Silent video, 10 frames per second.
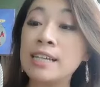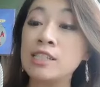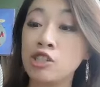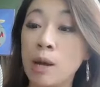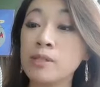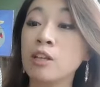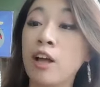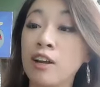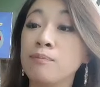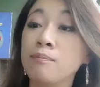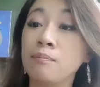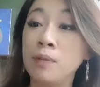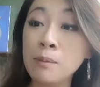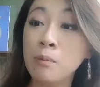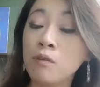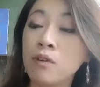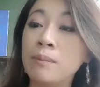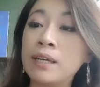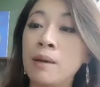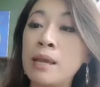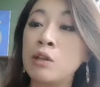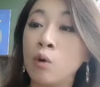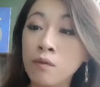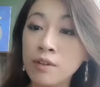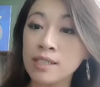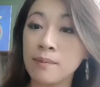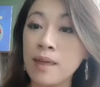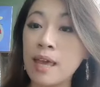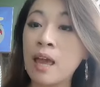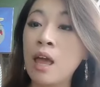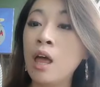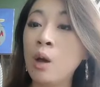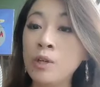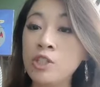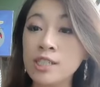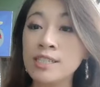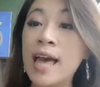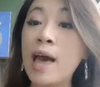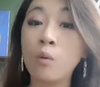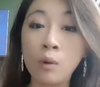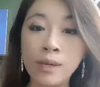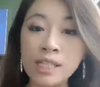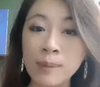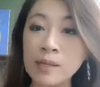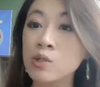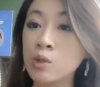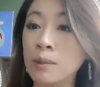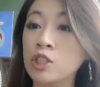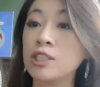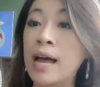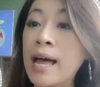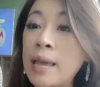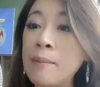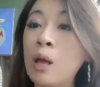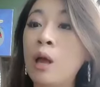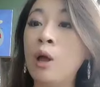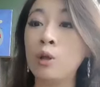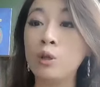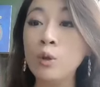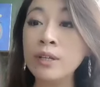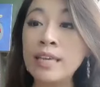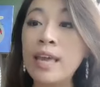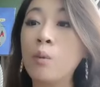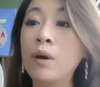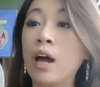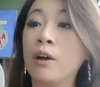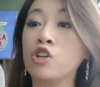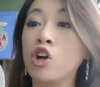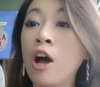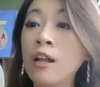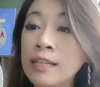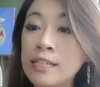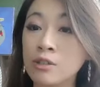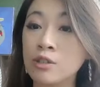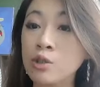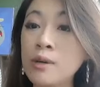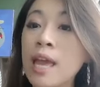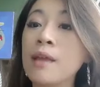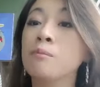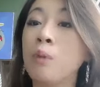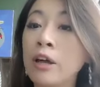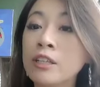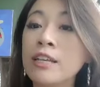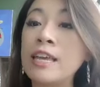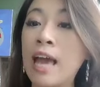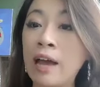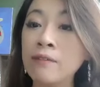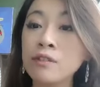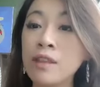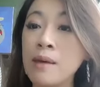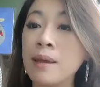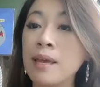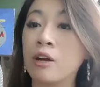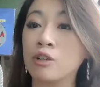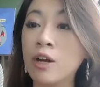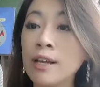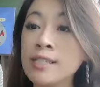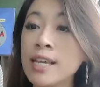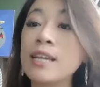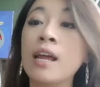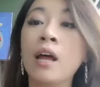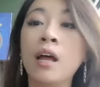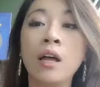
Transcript: that stops a lot of people from becoming known for something, which is that when we spend so much time looking at what our colleagues are doing and modeling after them in our content,